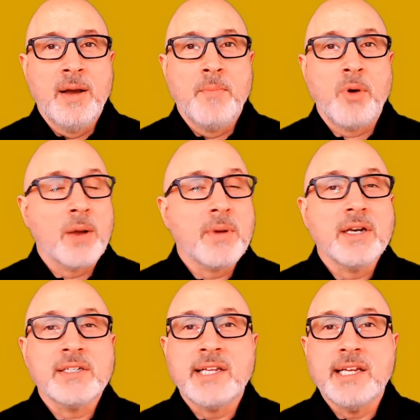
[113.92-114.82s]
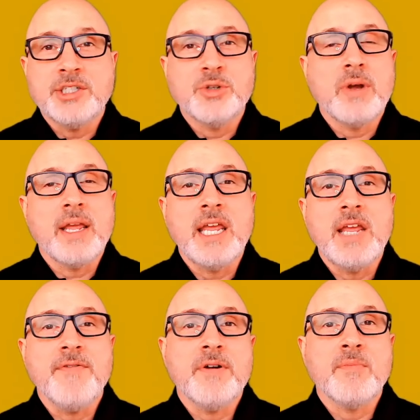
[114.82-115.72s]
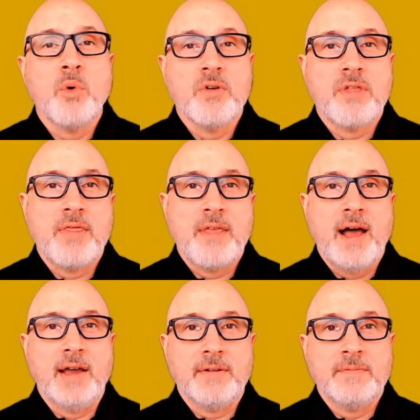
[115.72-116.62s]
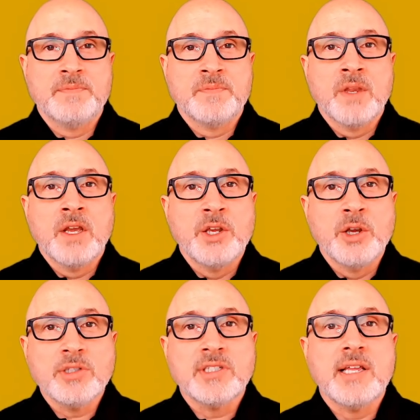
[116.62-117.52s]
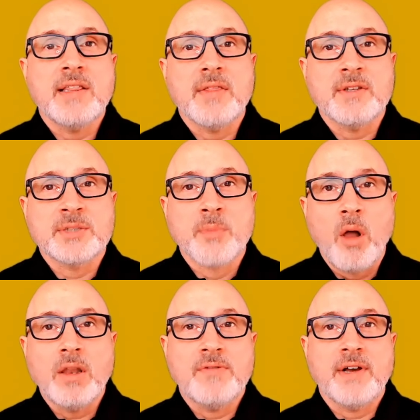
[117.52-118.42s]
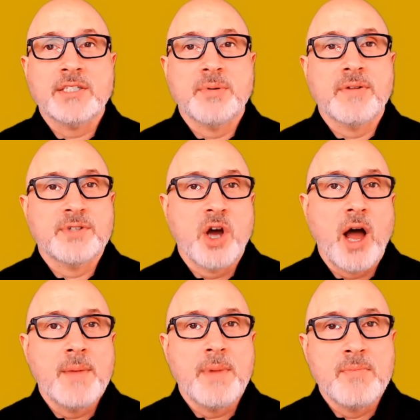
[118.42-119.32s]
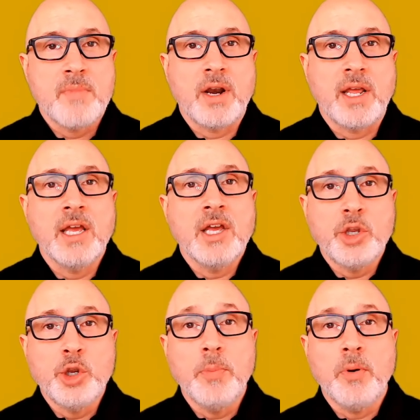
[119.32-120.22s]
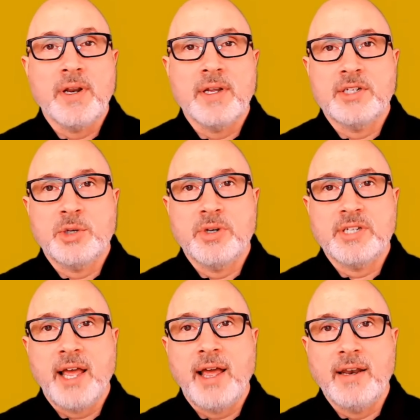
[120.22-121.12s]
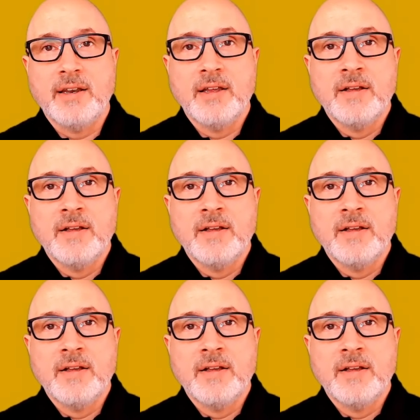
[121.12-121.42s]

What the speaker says: But I'm going to teach you even more than that. You'll see that the small investment of time and money you put in to attend